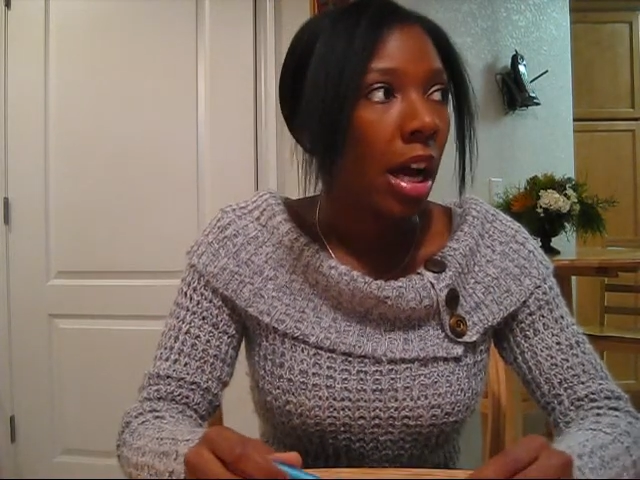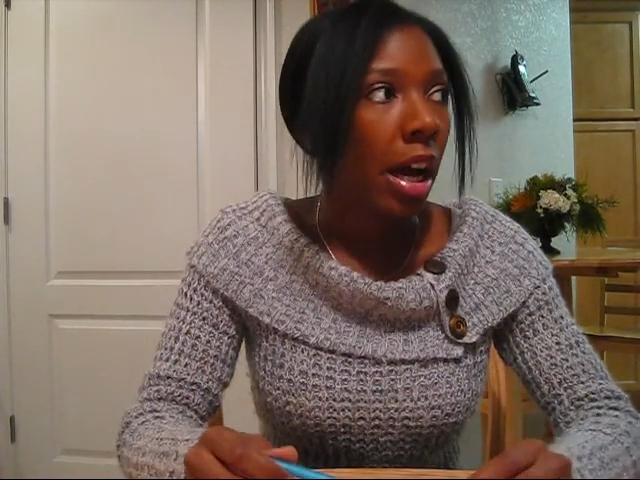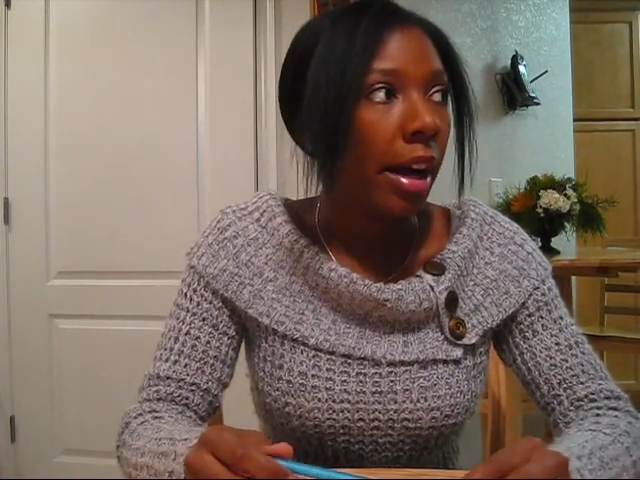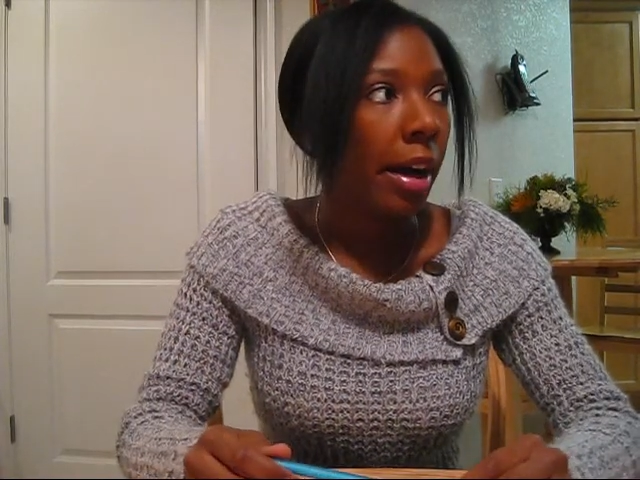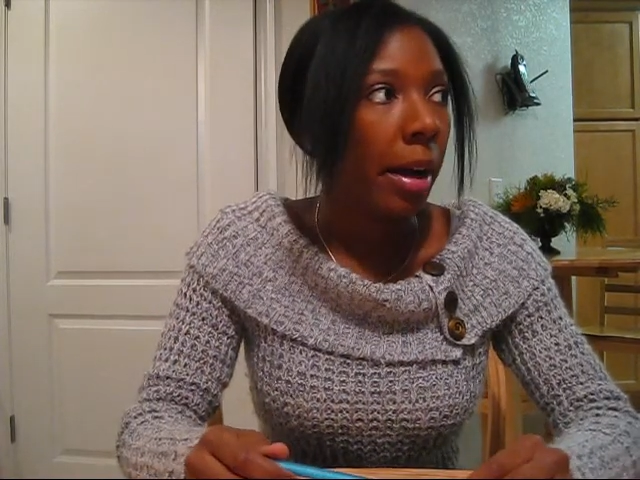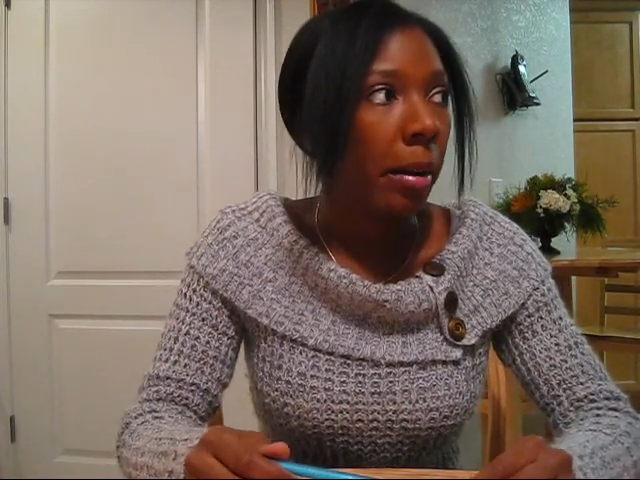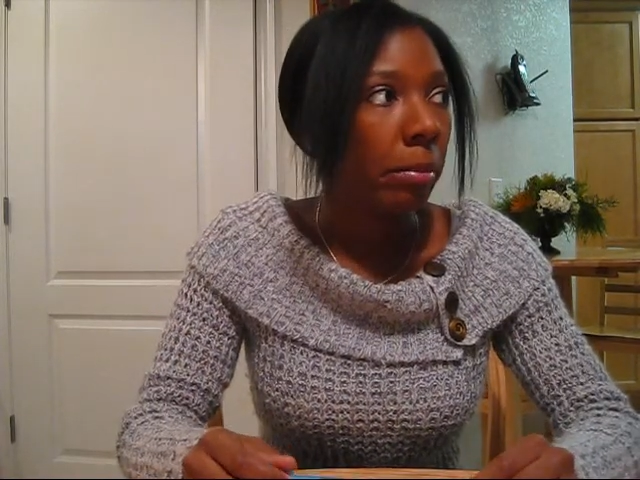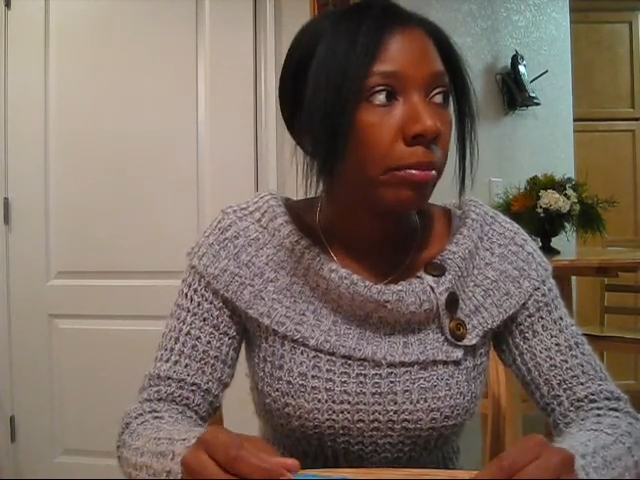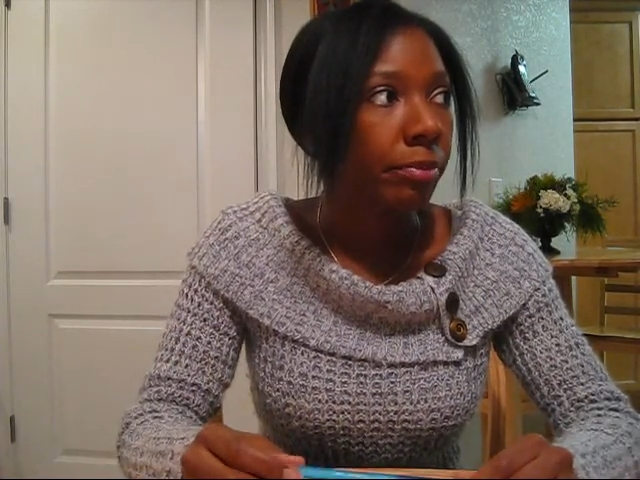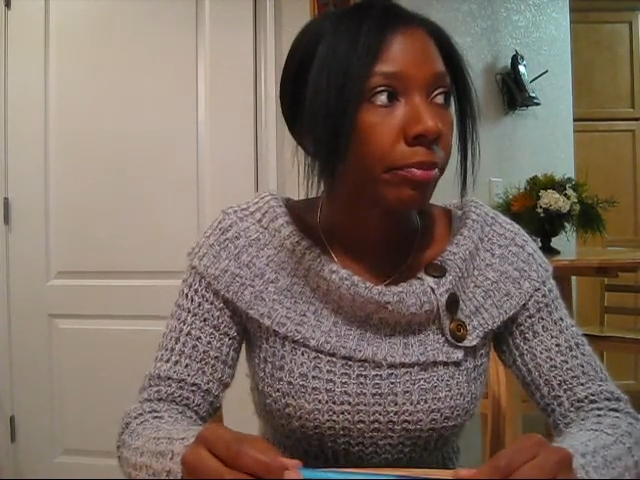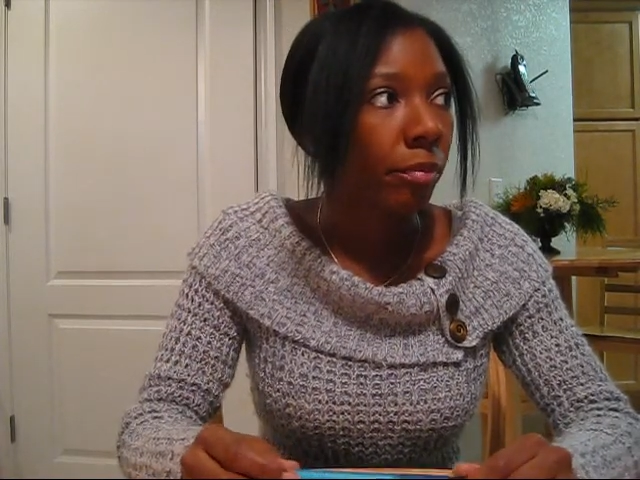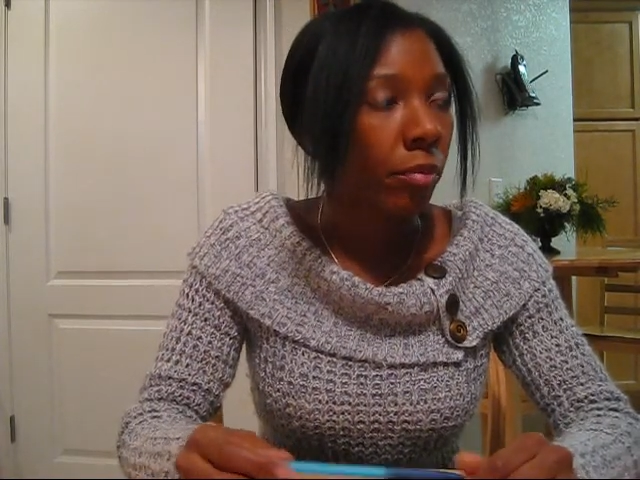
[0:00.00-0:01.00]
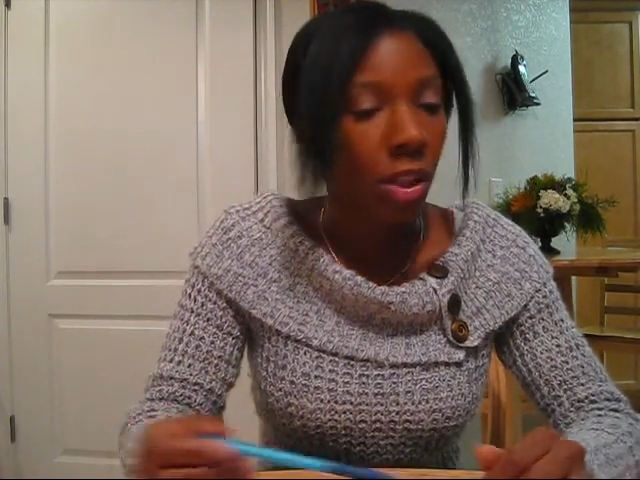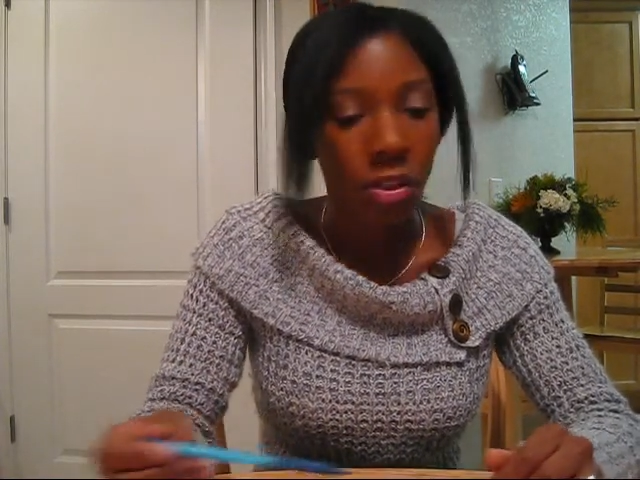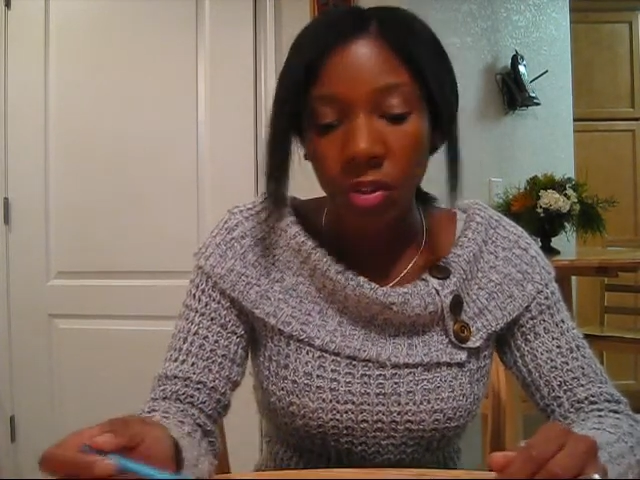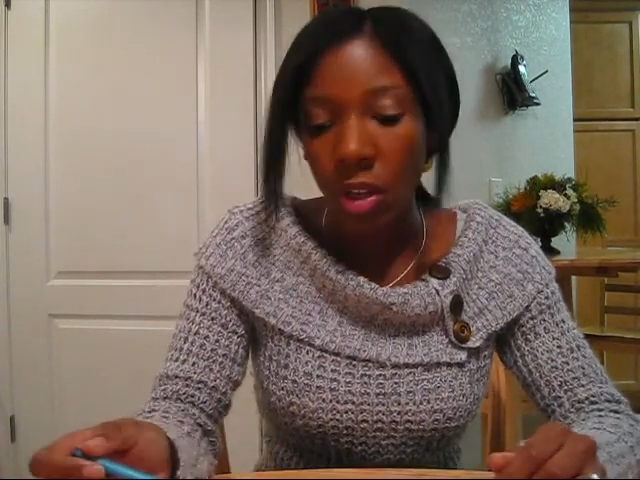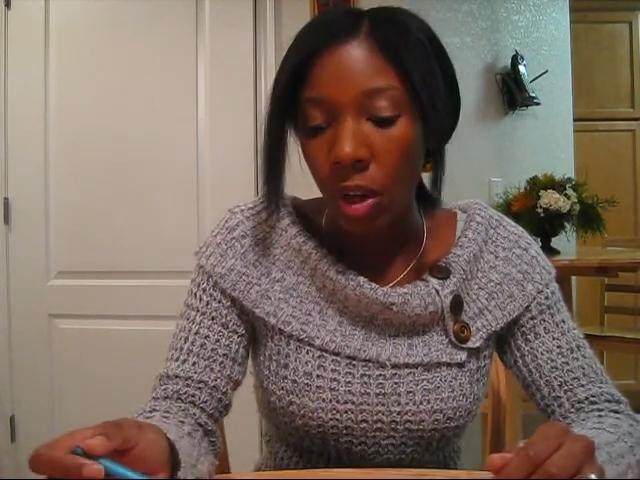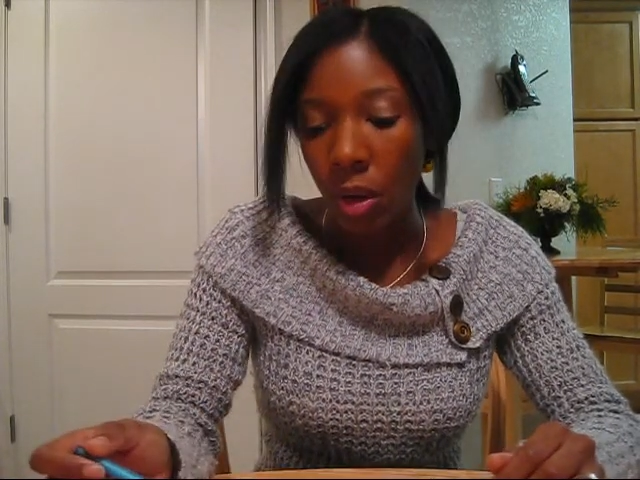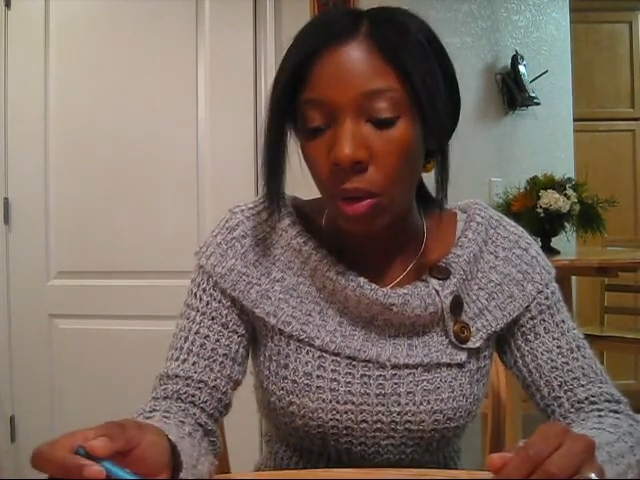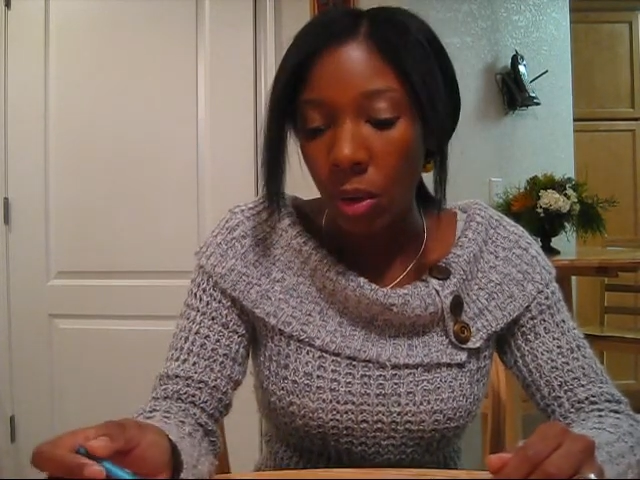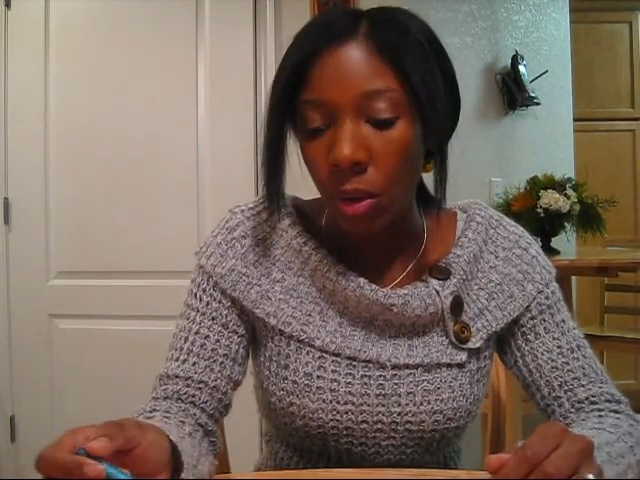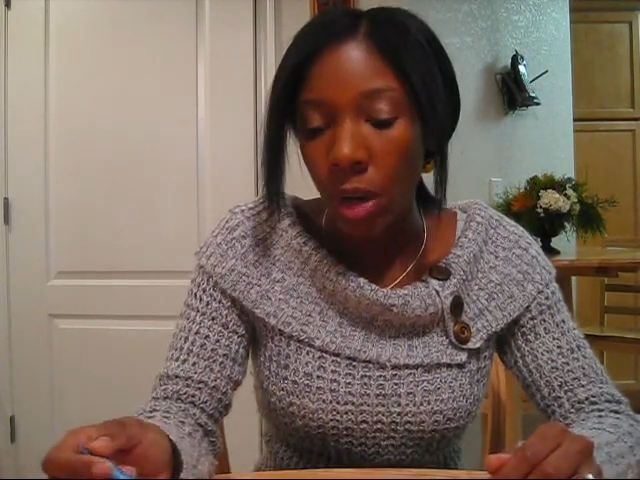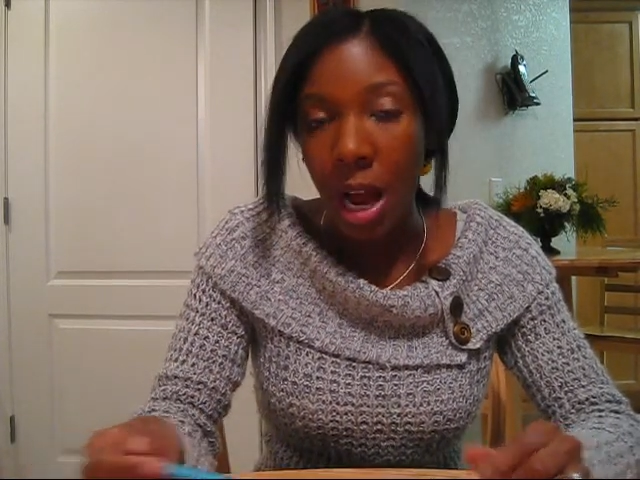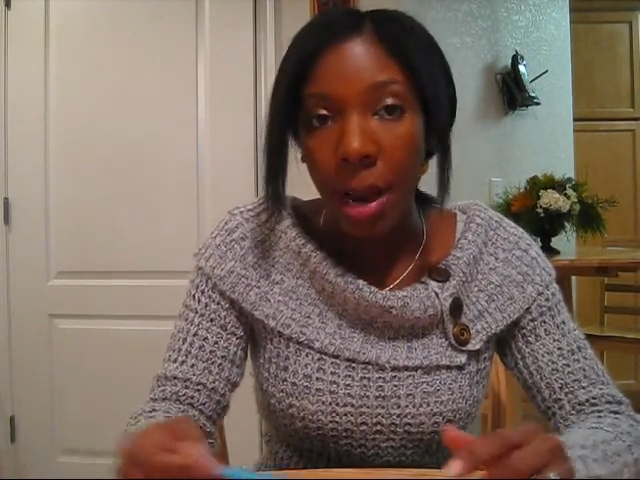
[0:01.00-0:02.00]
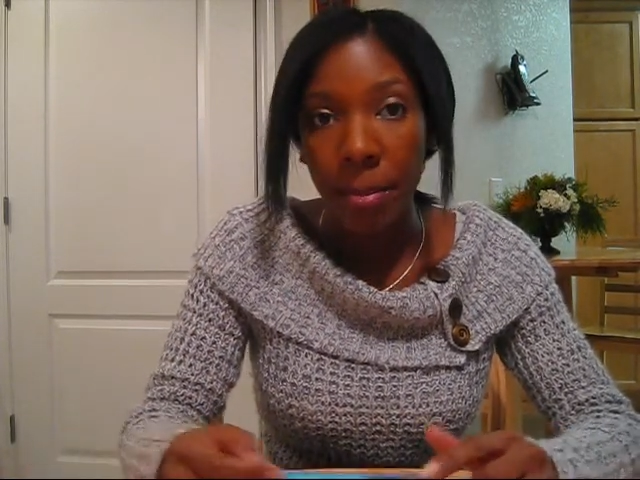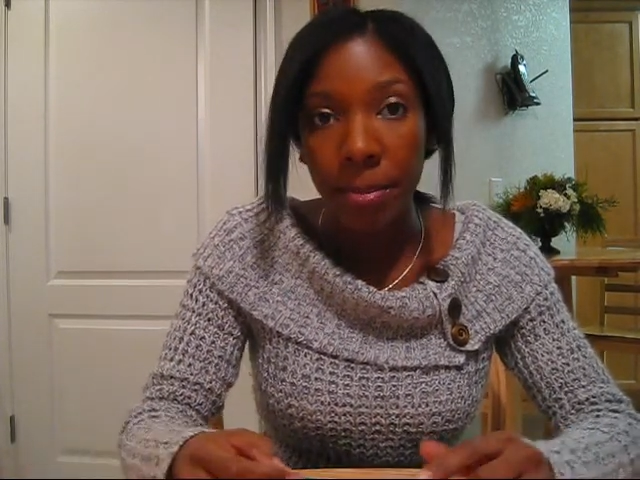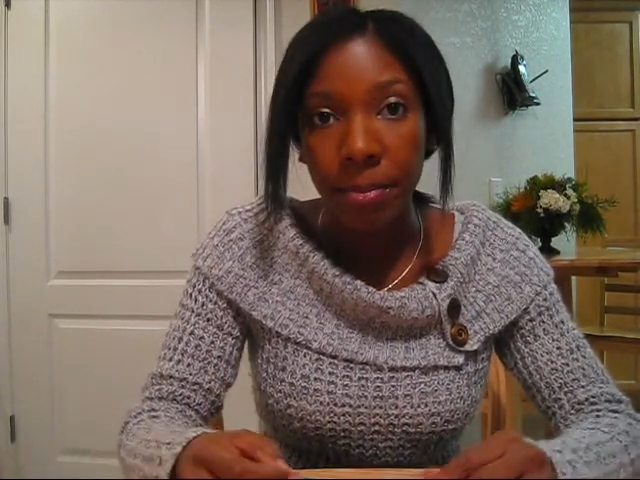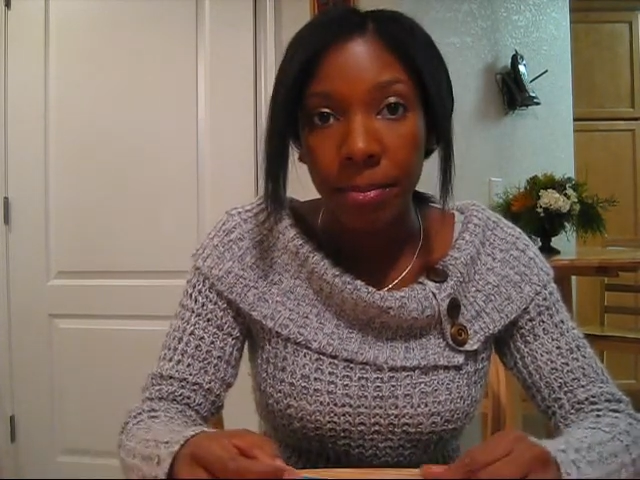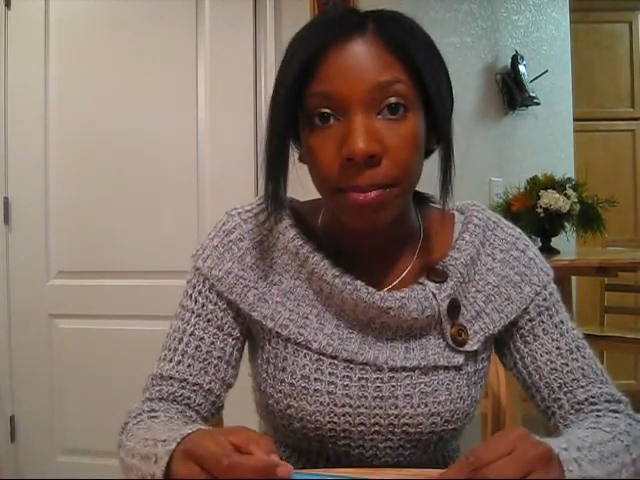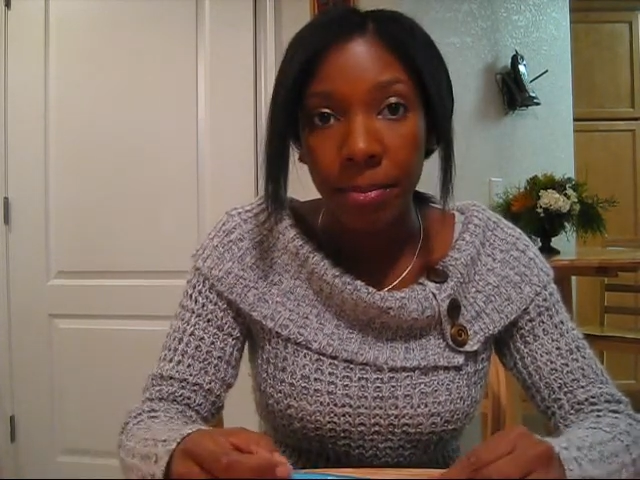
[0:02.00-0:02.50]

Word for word: Um, so I'm